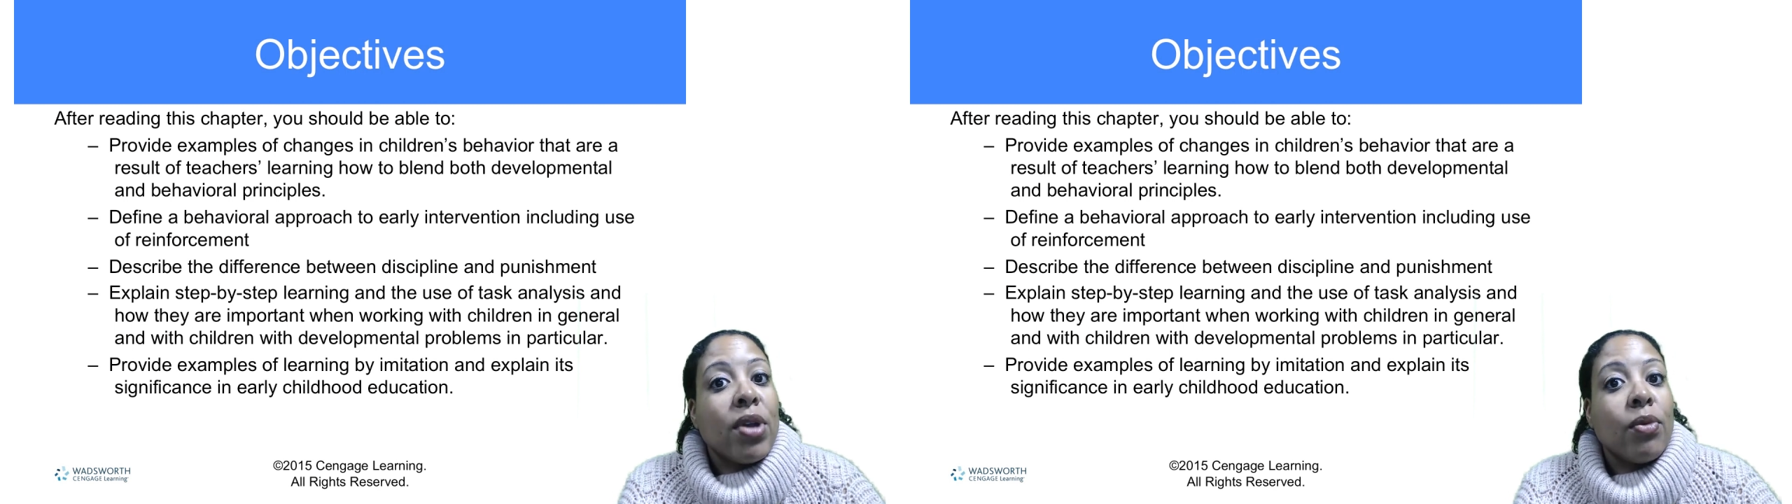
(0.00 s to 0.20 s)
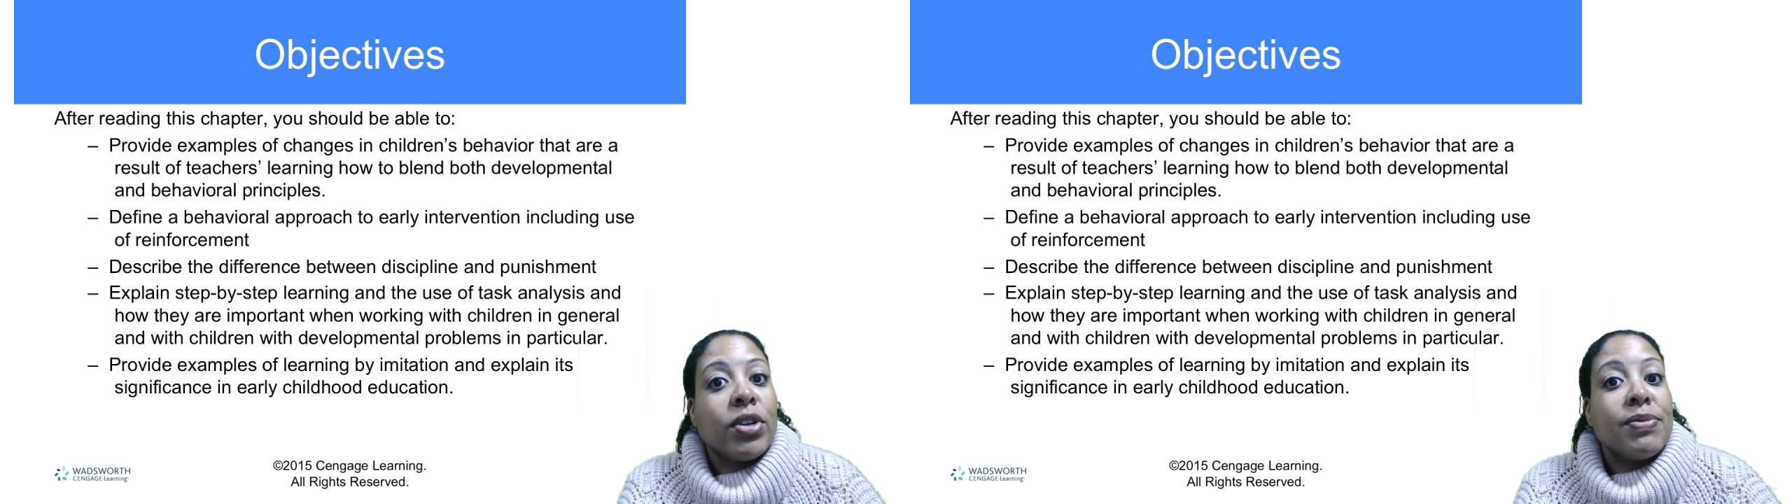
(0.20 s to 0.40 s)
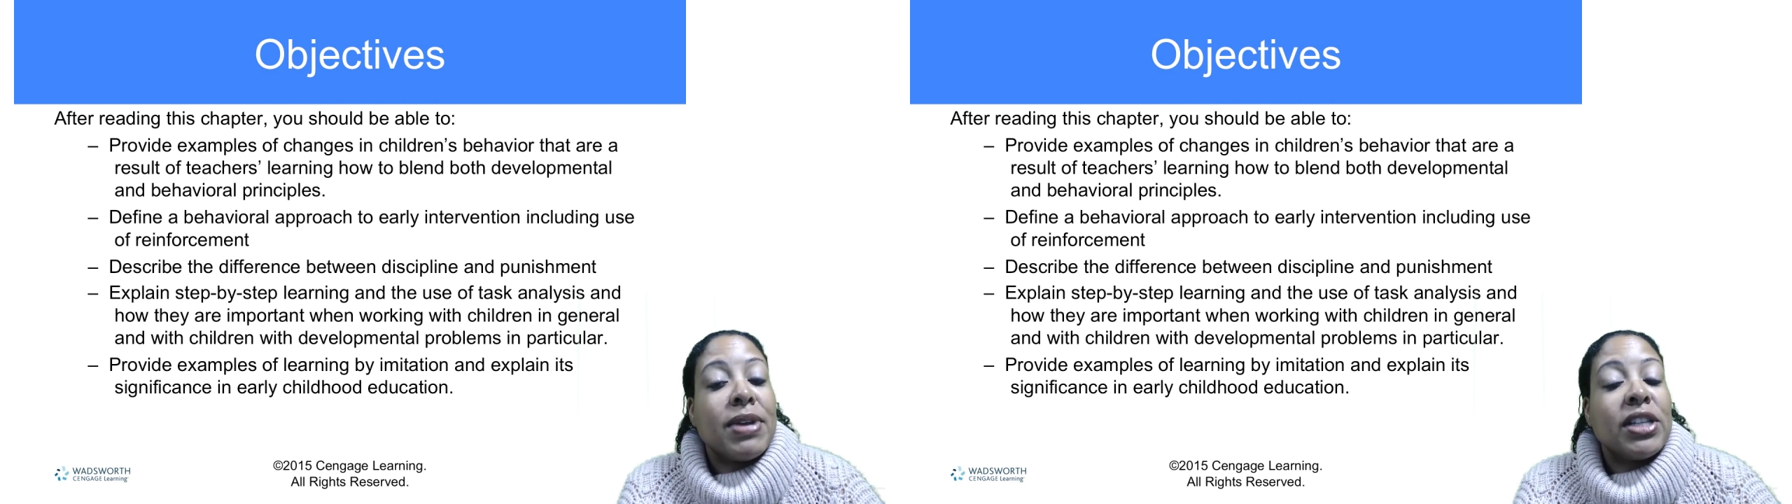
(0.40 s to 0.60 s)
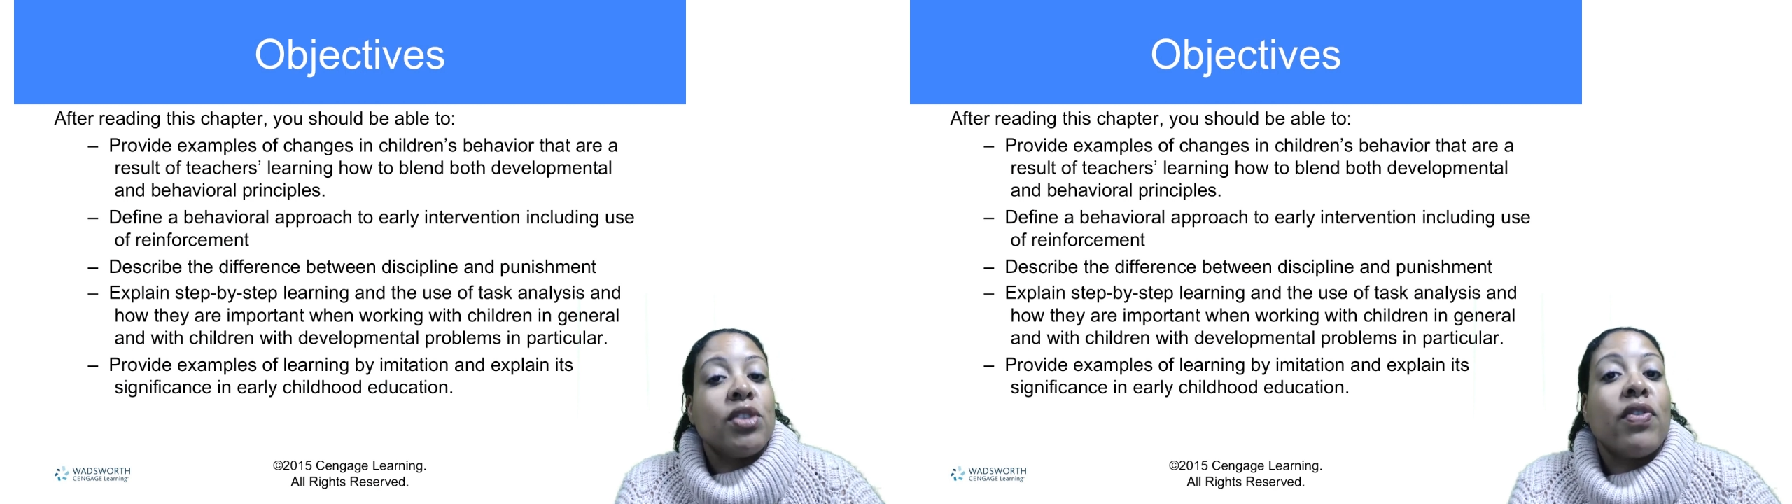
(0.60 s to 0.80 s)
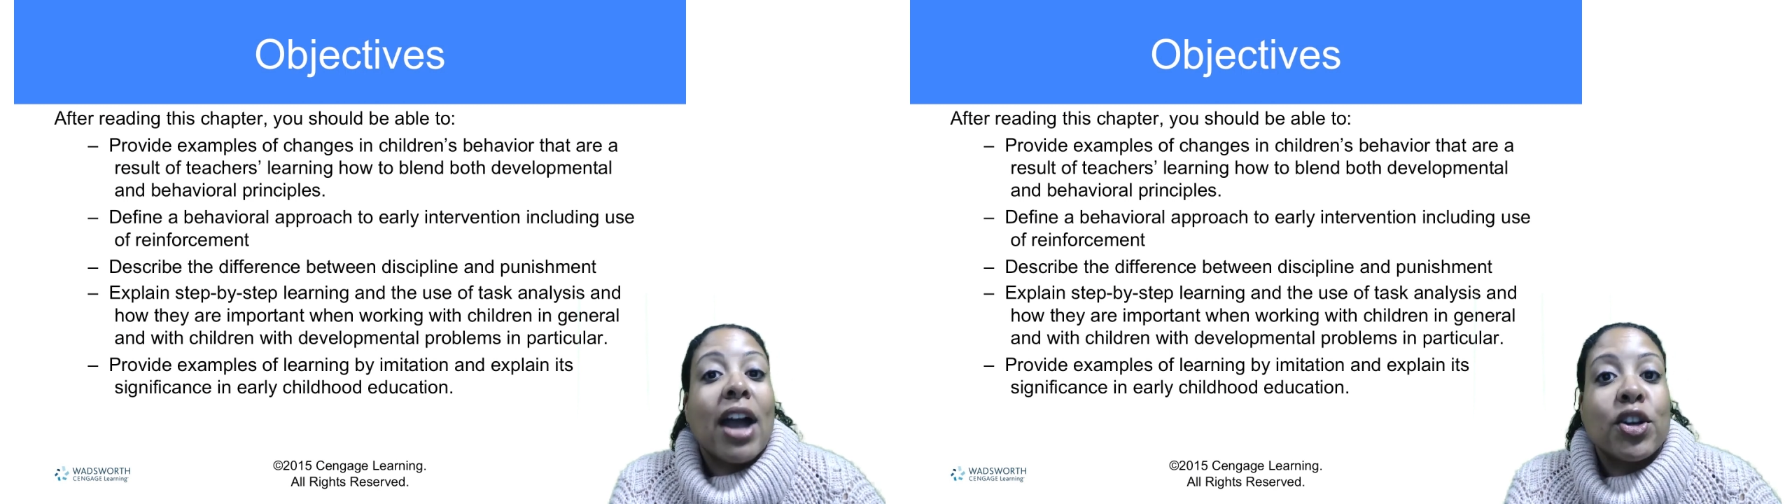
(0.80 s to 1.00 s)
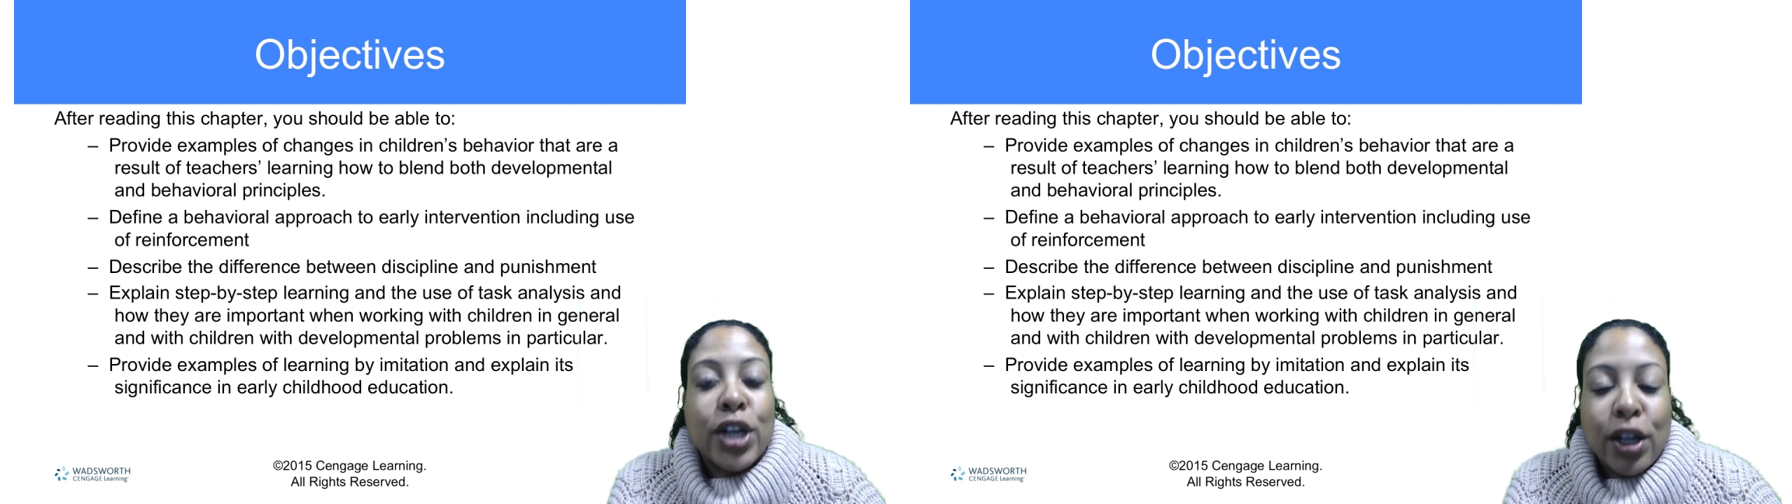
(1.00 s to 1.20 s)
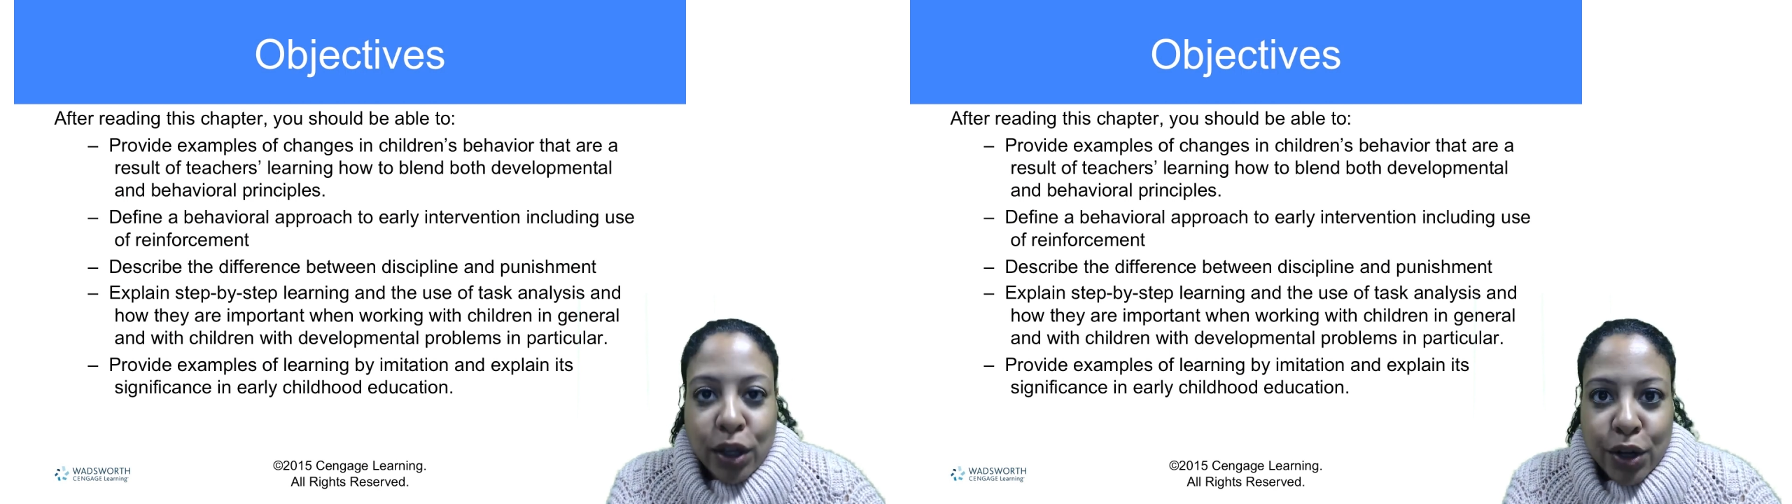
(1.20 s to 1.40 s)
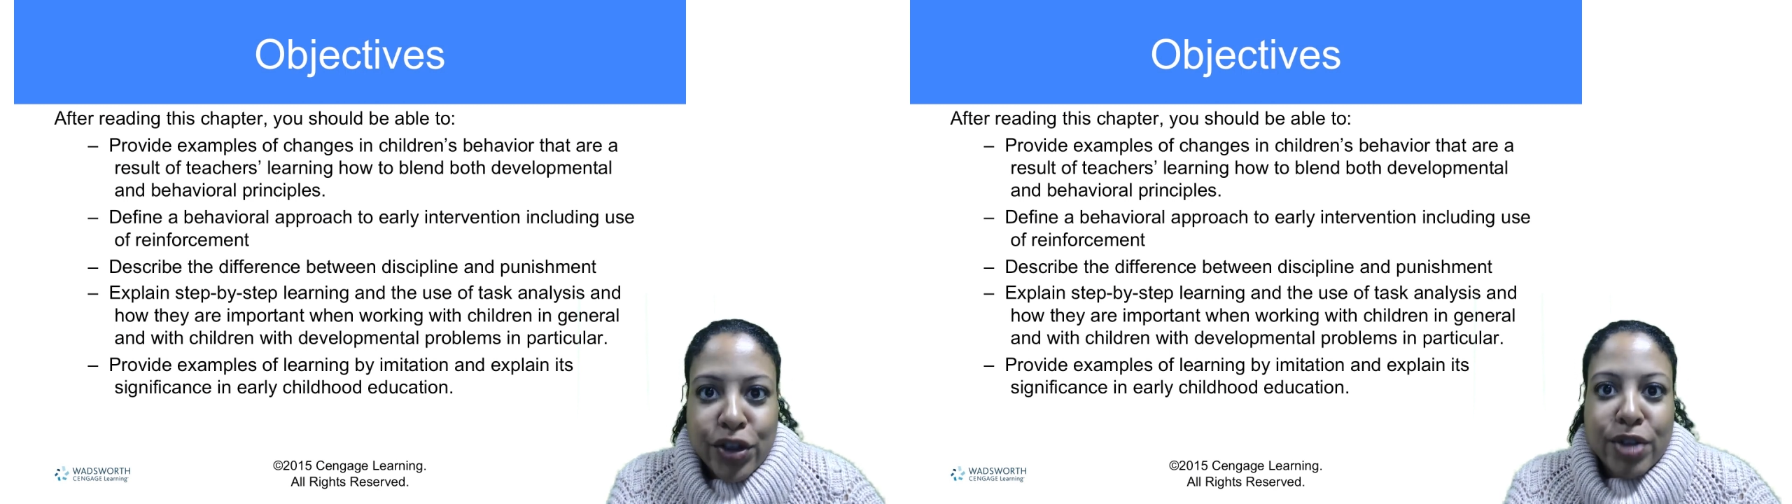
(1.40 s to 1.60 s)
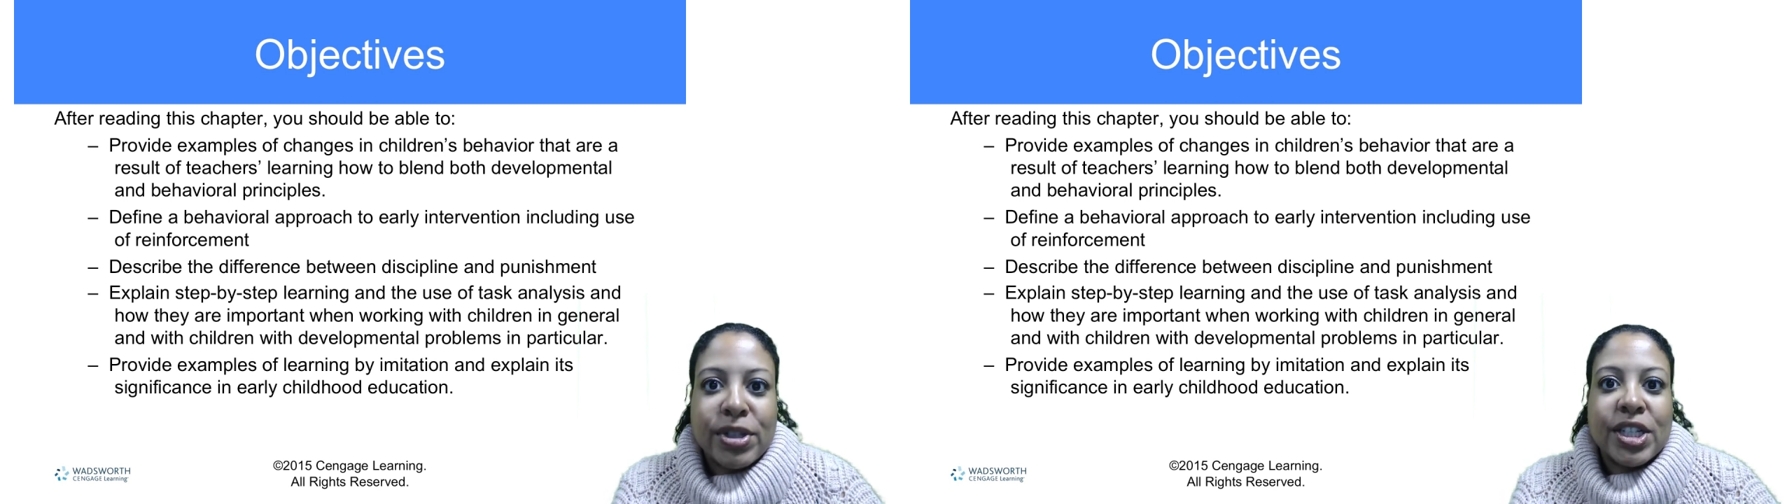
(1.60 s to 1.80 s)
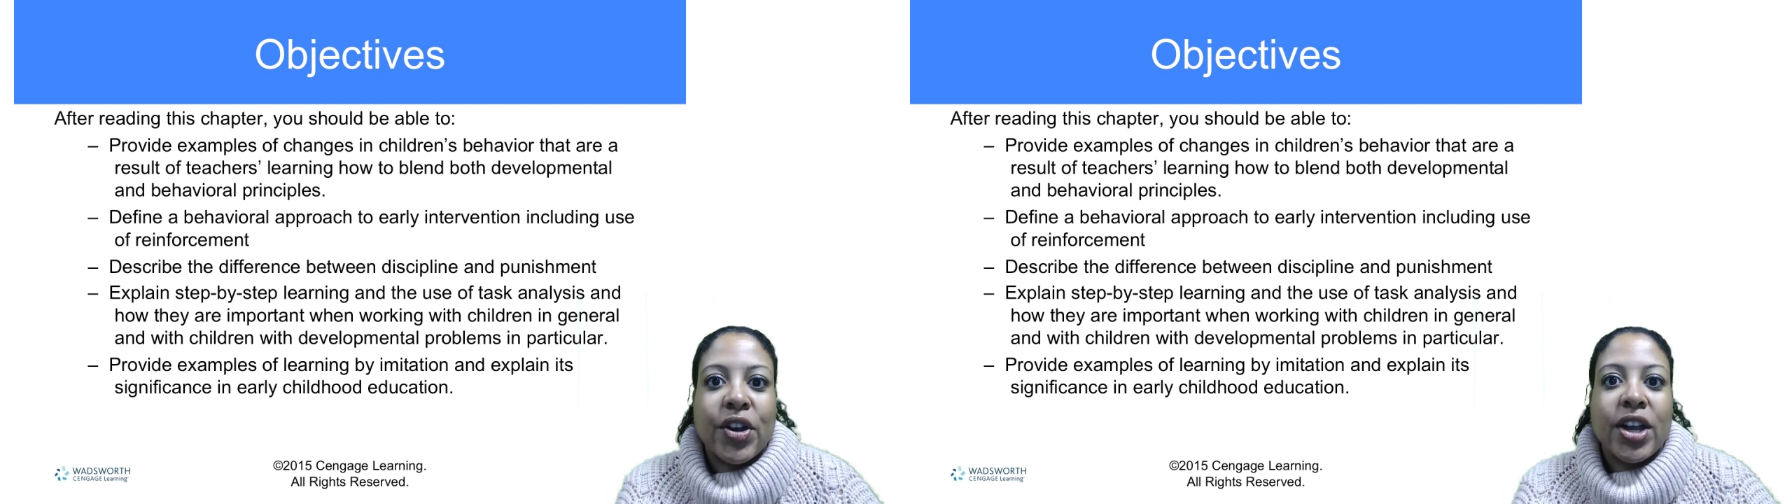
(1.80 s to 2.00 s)
which means you've actually learned the
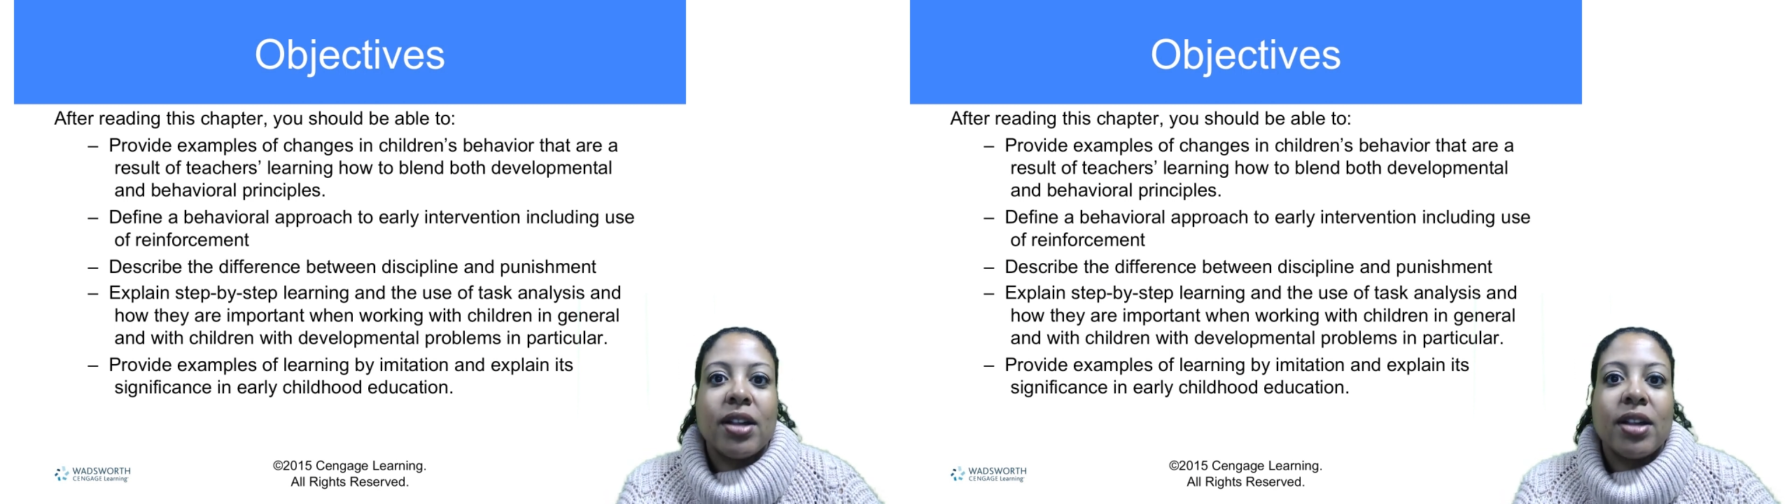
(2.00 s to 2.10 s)
material.